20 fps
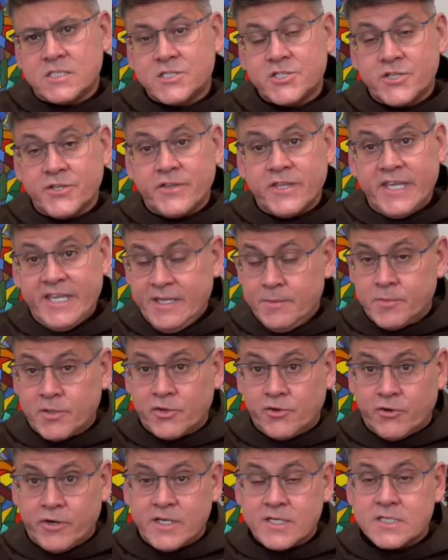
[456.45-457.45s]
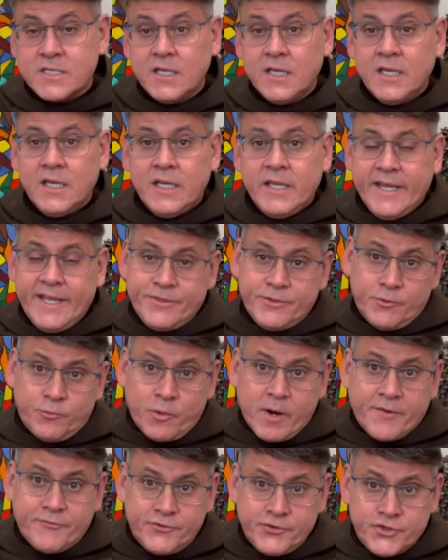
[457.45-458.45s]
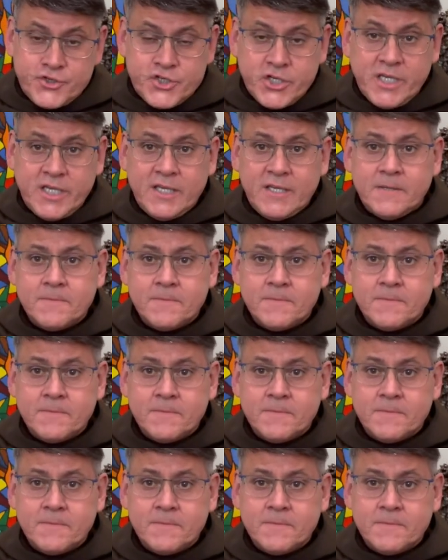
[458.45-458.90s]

to the immigrant and the refugee.